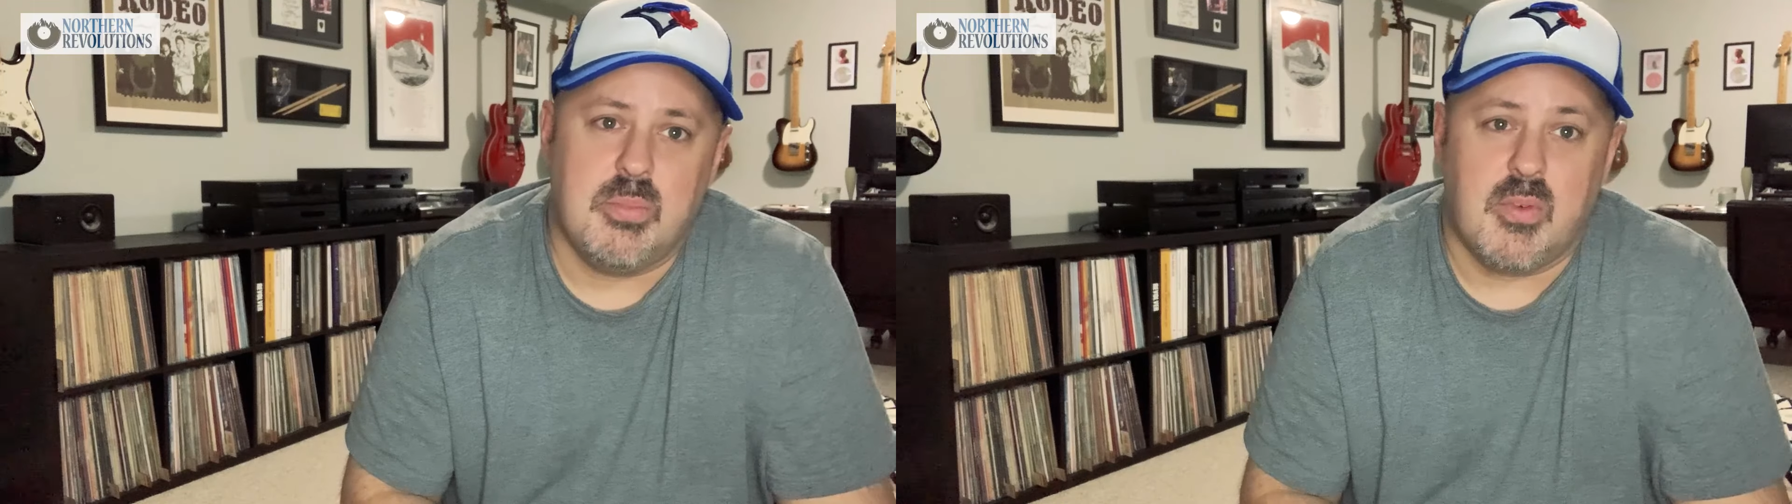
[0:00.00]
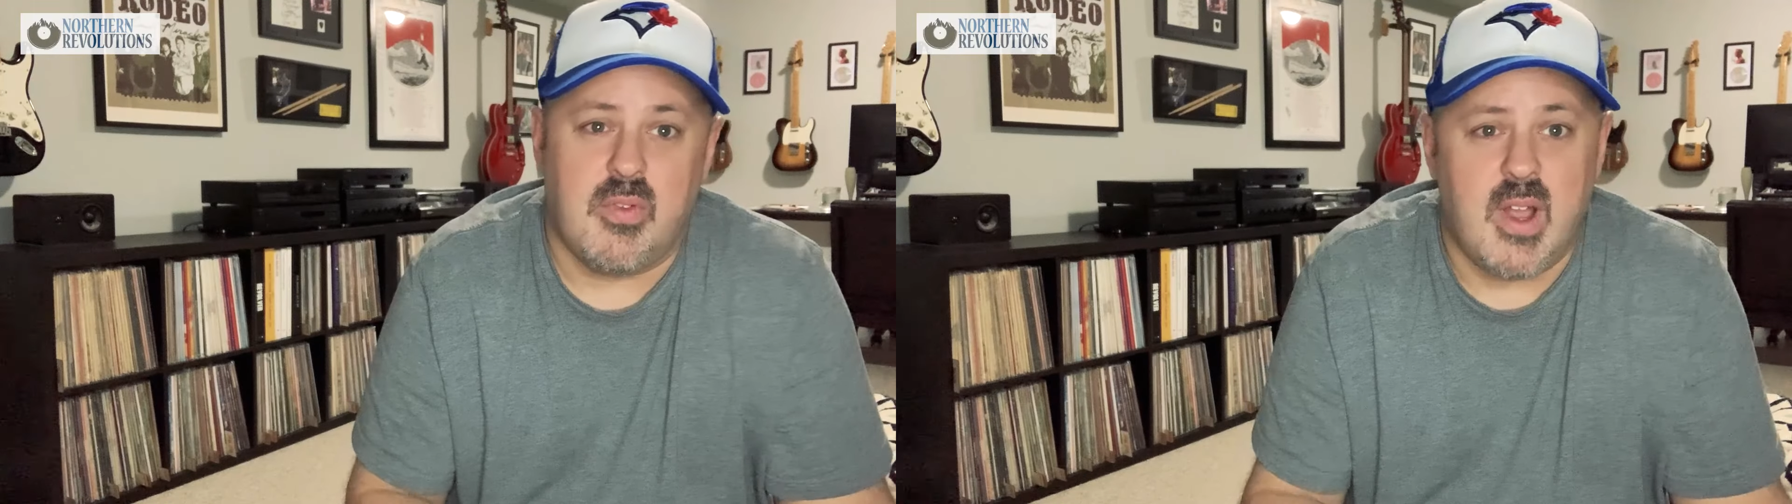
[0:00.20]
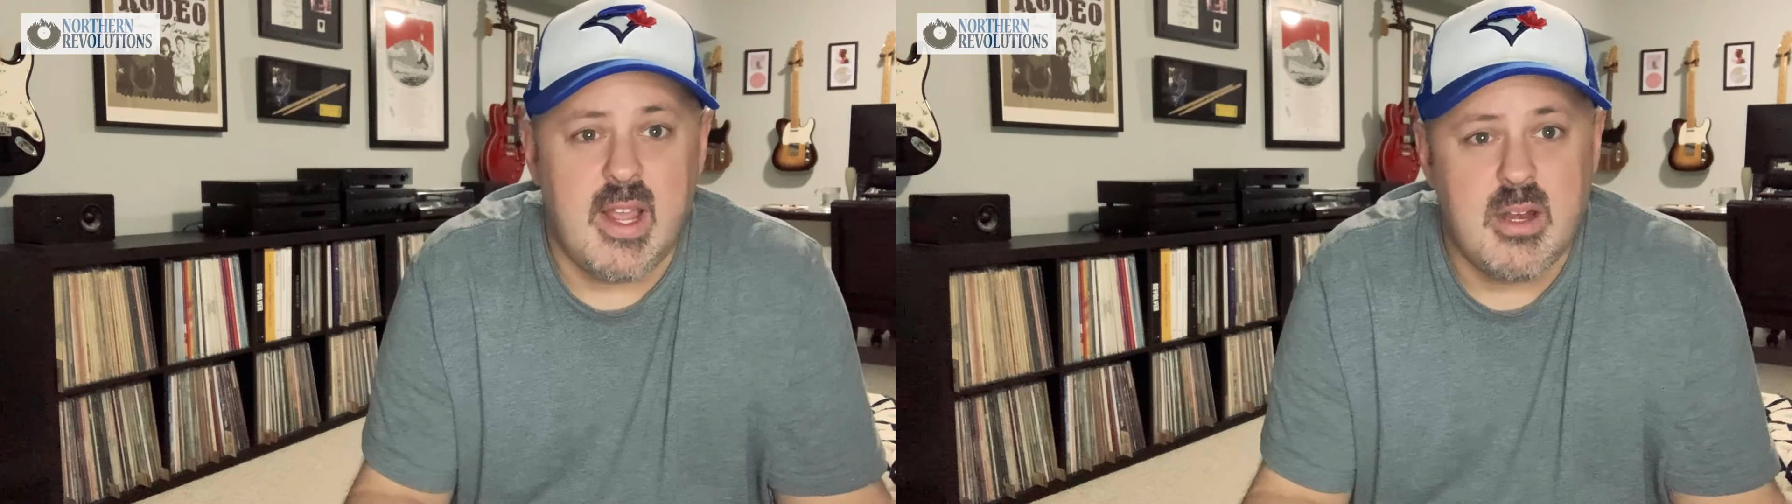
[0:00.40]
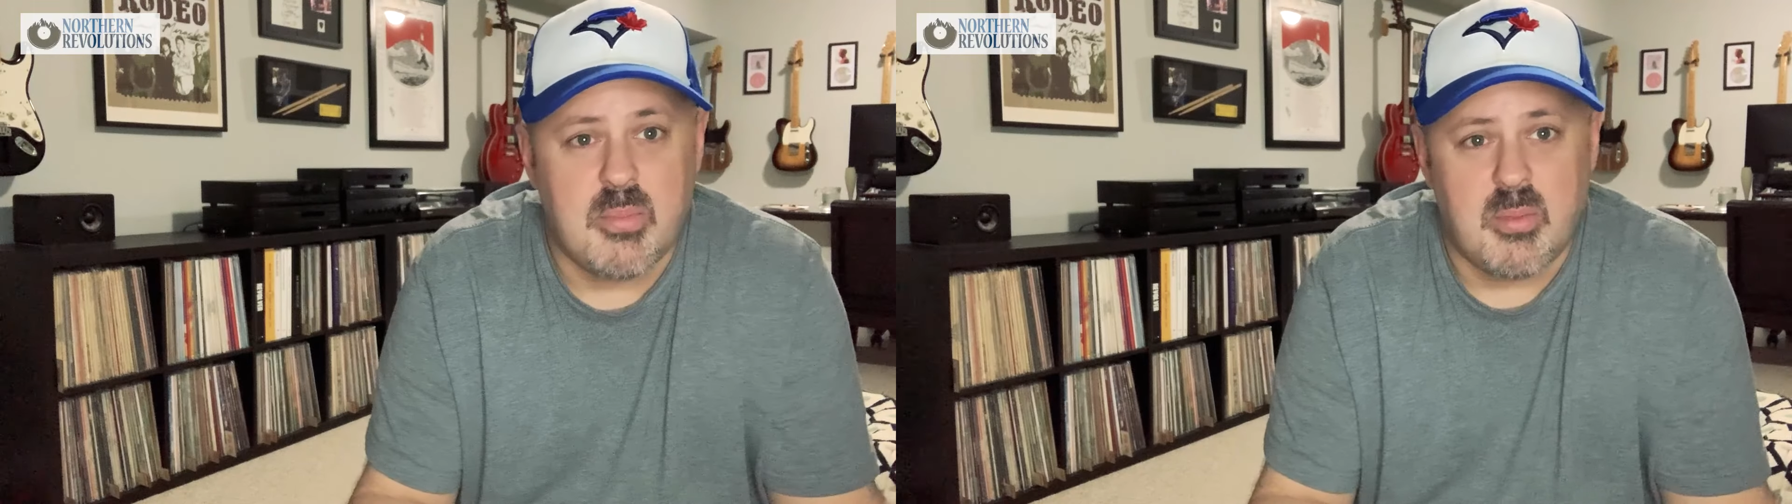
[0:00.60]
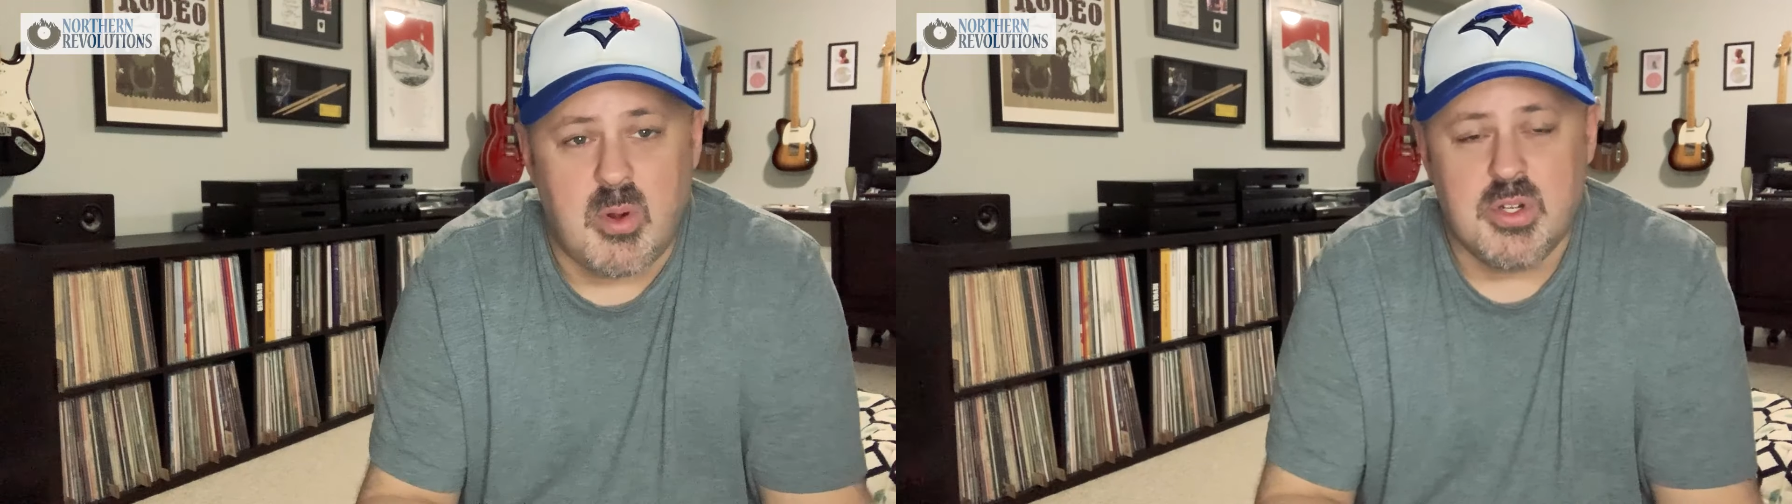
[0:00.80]
provide a
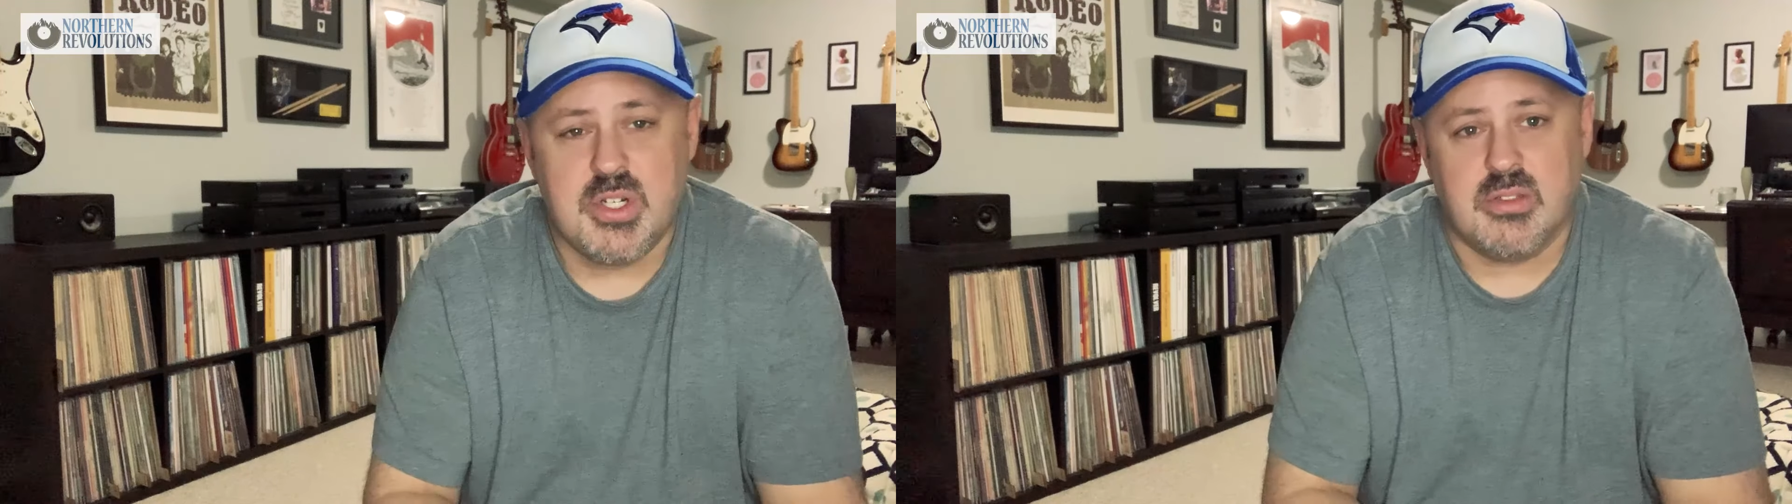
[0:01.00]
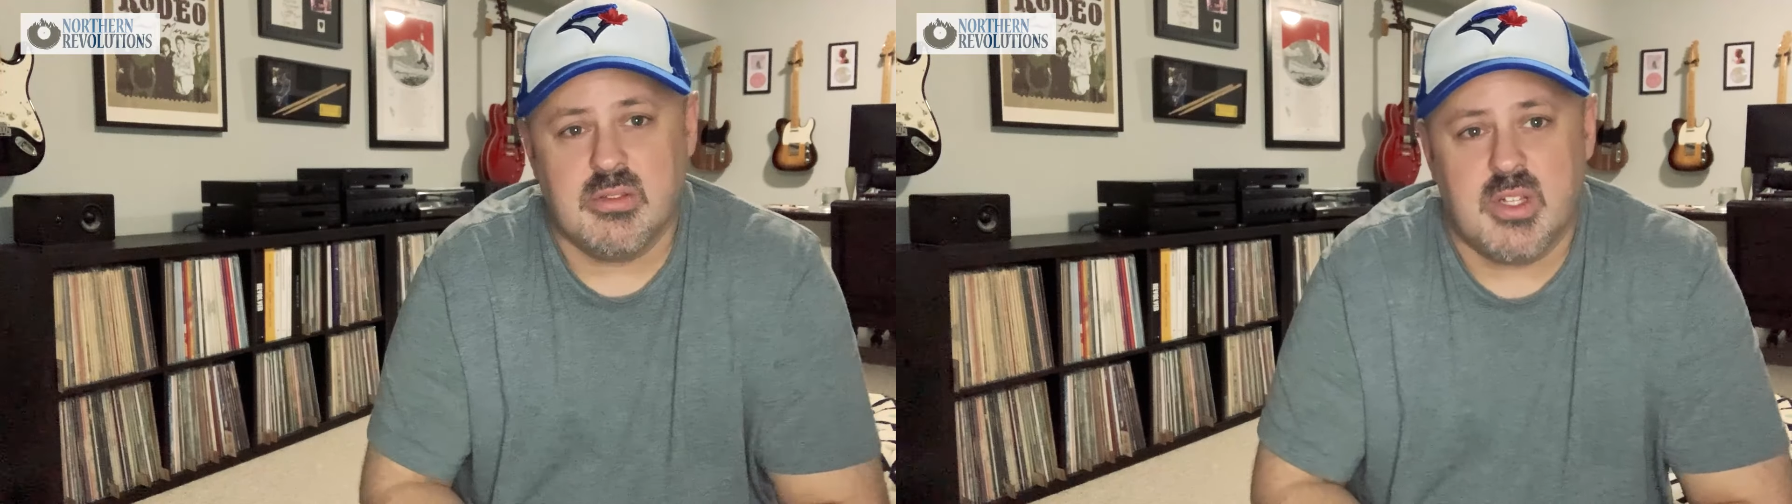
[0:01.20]
promotional